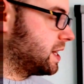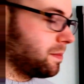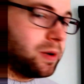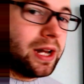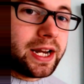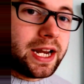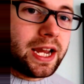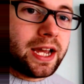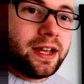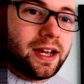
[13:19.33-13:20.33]
apply
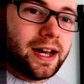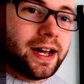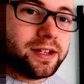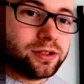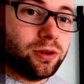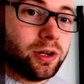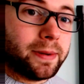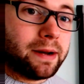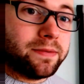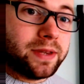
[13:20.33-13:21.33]
here, you're talking
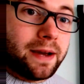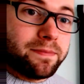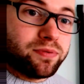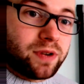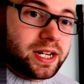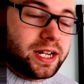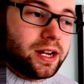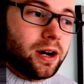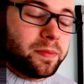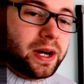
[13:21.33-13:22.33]
about breaking
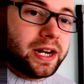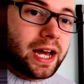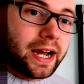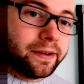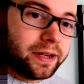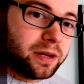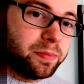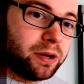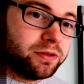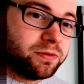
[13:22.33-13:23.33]
up an ionic
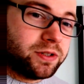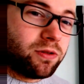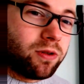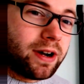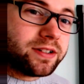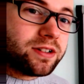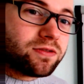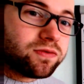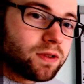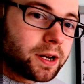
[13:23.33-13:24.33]
bond, which requires an
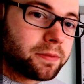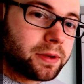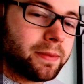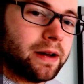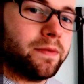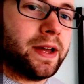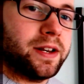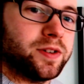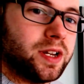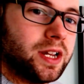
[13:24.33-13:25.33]
incredible amount of
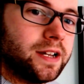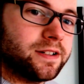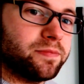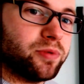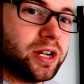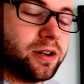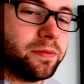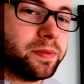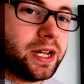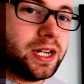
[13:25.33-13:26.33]
energy to break
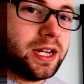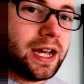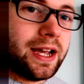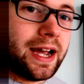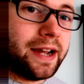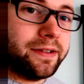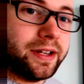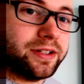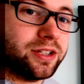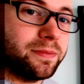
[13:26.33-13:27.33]
up a
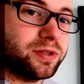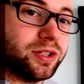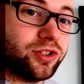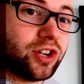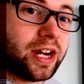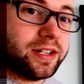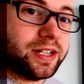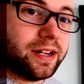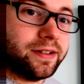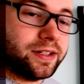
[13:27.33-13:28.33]
ionic substance, giant
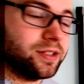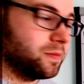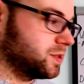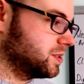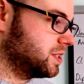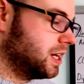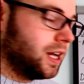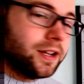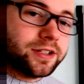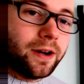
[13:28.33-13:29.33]
ionic substance.
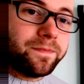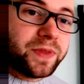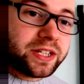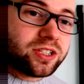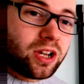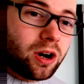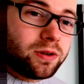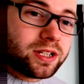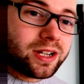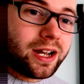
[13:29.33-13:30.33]
So that's the
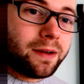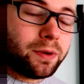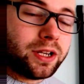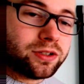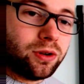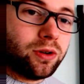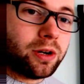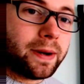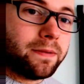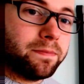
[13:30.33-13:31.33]
only time when you talk
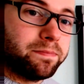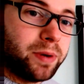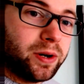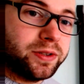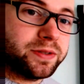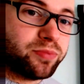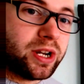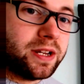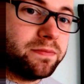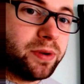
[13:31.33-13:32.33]
about bonds,
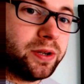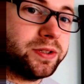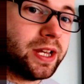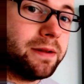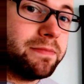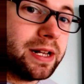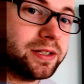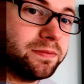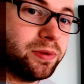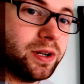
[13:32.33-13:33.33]
breaking bonds and
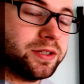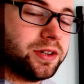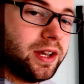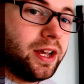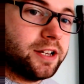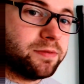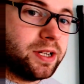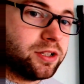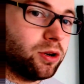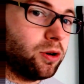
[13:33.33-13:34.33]
melting points, is when
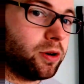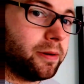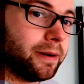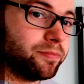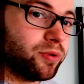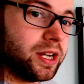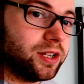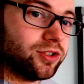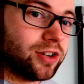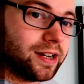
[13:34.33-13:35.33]
you're talking about
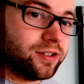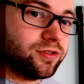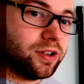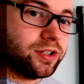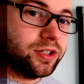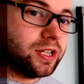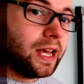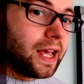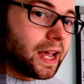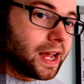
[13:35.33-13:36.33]
breaking giant structures.
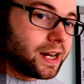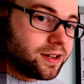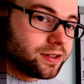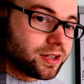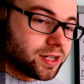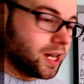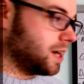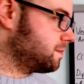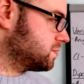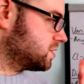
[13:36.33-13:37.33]
Any other
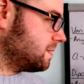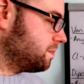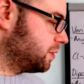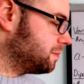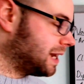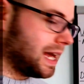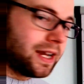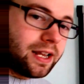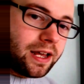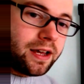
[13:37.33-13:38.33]
time, simple
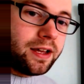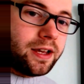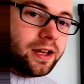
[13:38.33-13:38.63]
molecular